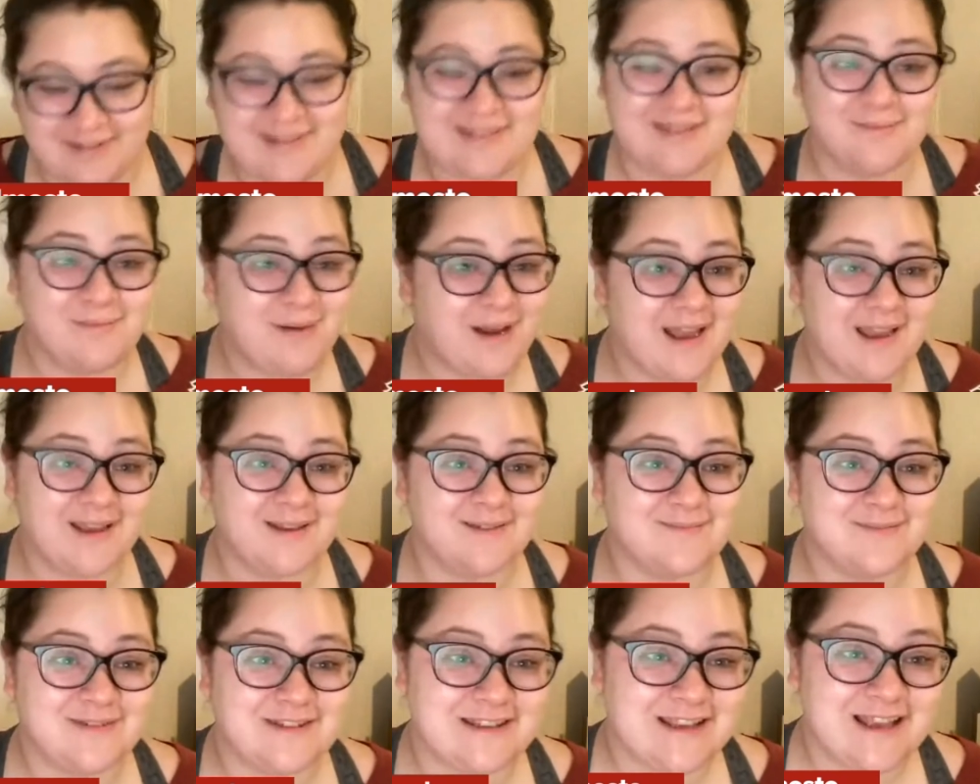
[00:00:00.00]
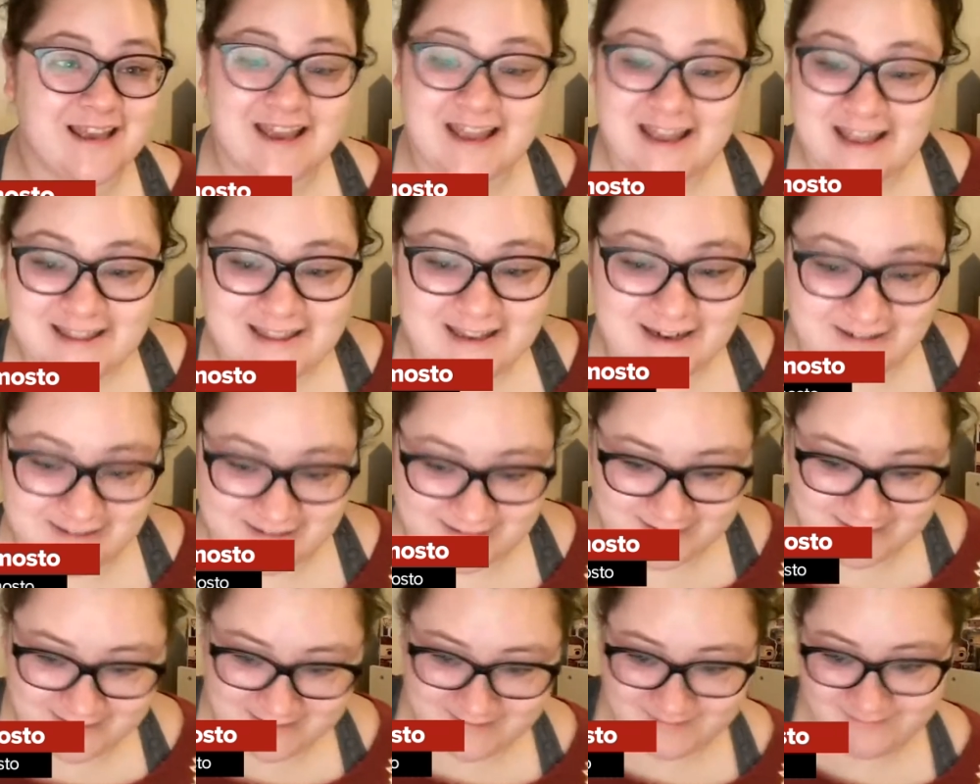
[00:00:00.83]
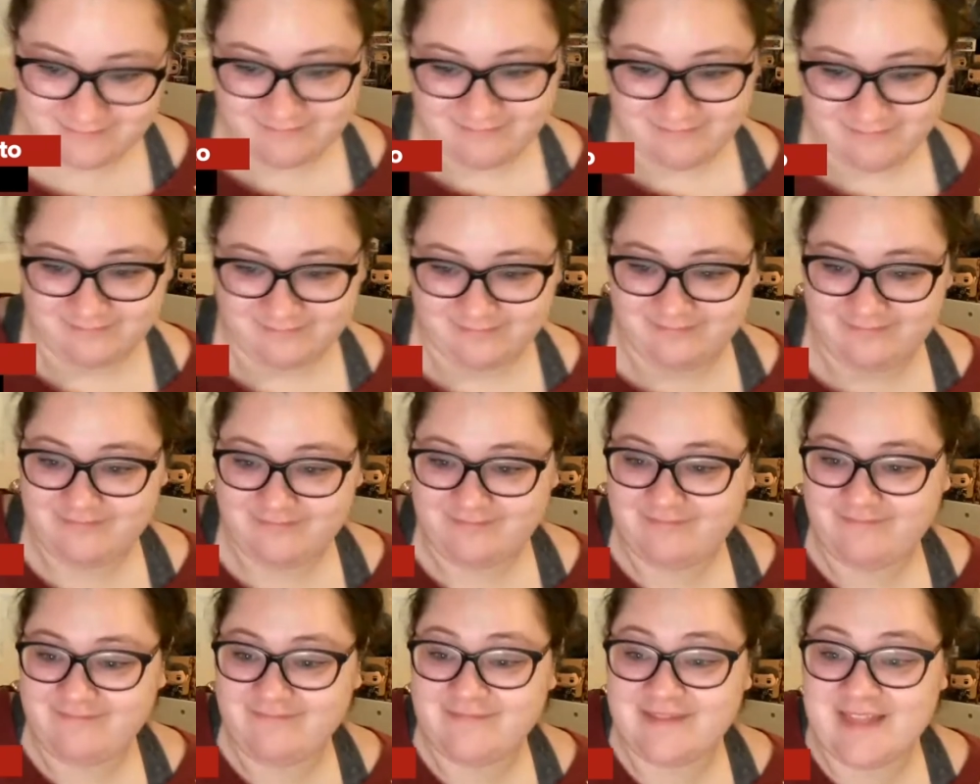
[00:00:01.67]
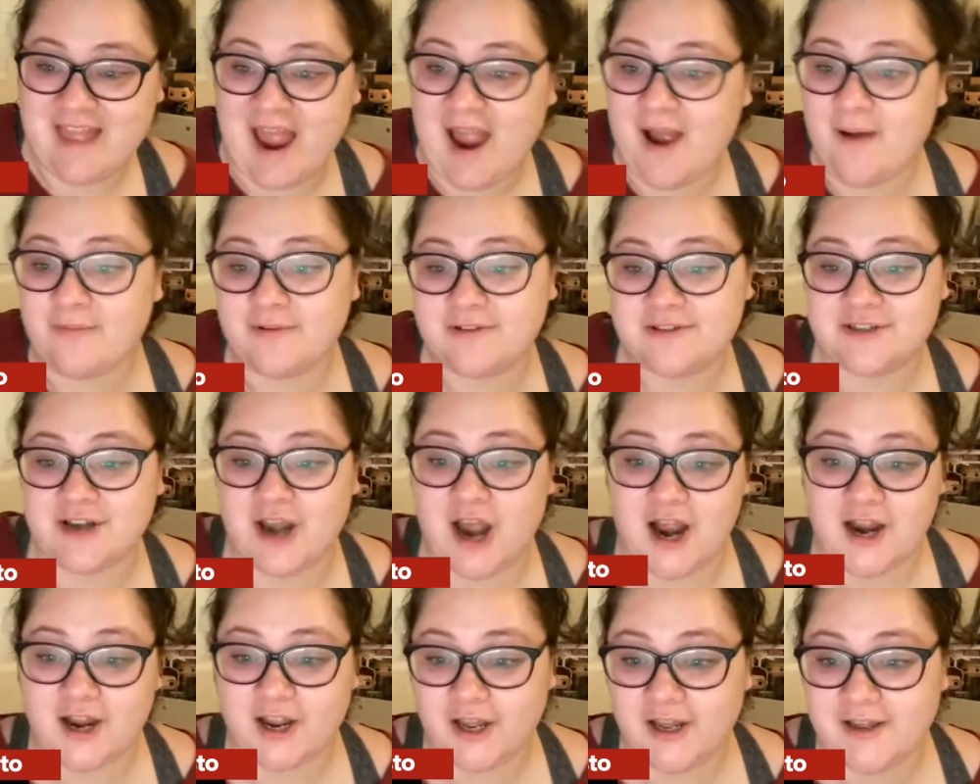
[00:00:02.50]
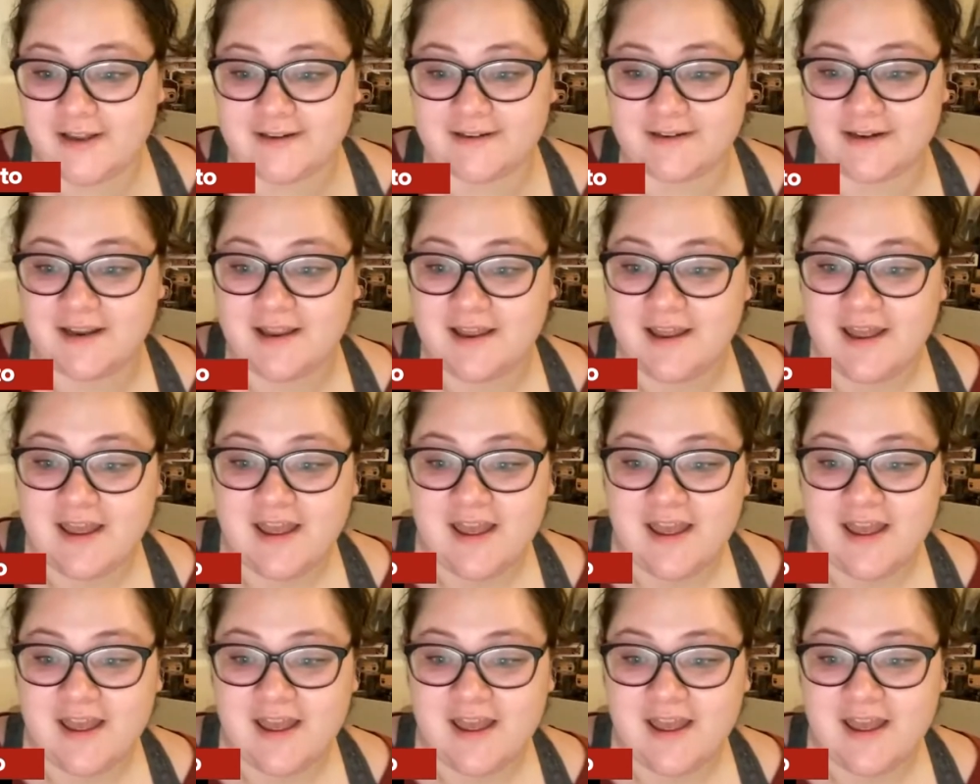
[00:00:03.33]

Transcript: between the pipes. There, that was not good.